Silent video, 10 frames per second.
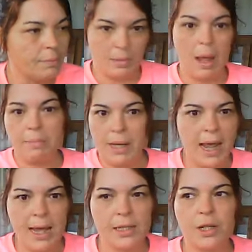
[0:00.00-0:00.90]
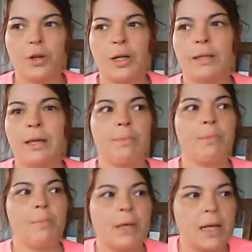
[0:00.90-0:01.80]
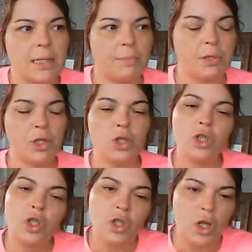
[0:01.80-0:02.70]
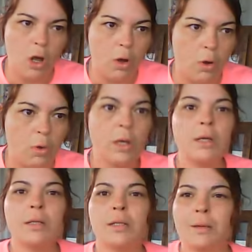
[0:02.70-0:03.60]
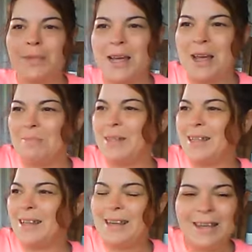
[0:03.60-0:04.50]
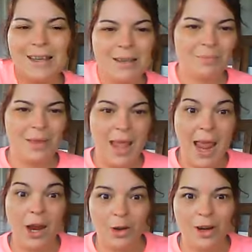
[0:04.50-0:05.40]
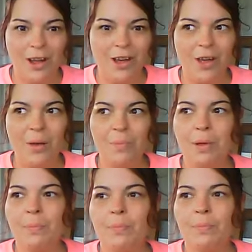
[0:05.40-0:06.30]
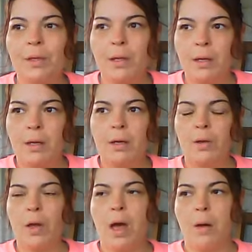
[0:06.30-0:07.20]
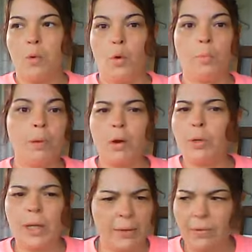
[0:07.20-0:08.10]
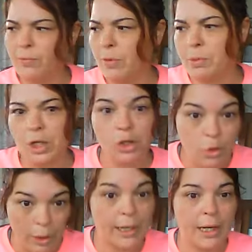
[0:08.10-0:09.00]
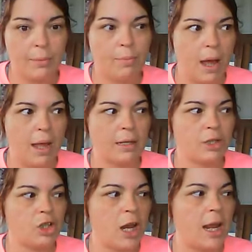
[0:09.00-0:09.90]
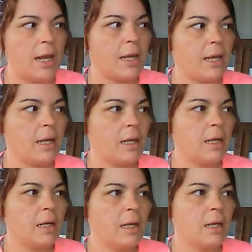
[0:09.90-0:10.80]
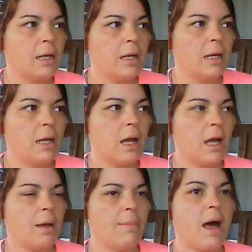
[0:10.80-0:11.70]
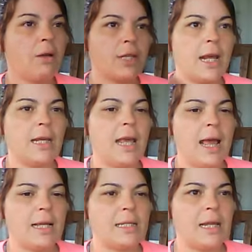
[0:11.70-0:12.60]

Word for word: I'm gassy or anything, but because I'm so sometimes aired up um, or bloated even from just drinking my shake, um, I'll take gas